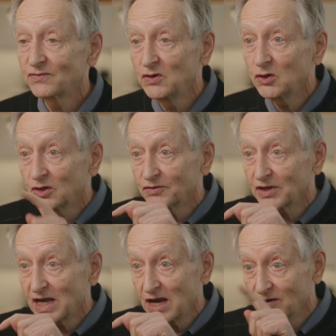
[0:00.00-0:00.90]
if you look at the
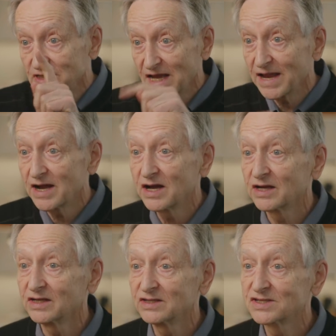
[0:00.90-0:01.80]
current
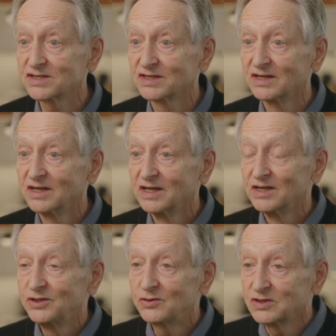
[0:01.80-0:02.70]
AIs,
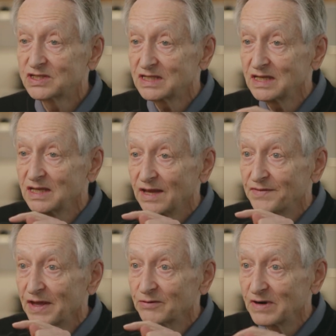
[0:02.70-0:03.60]
you can see
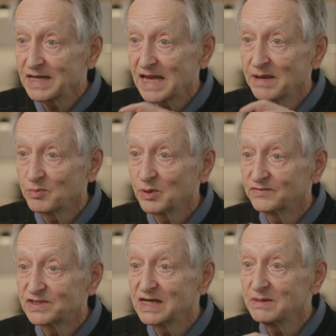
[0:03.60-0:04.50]
they're already capable
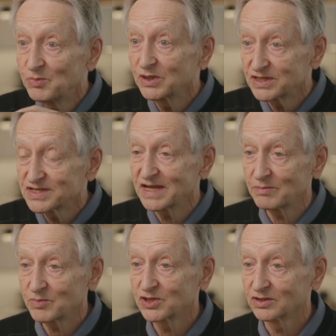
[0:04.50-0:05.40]
of deliberate
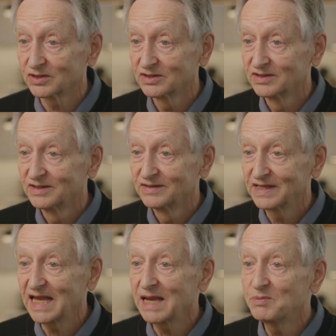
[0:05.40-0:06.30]
deception.
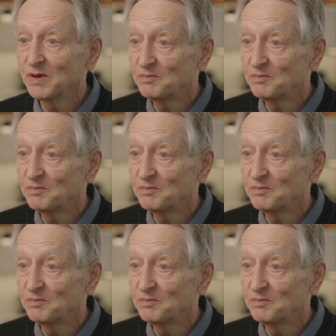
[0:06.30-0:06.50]
They're capable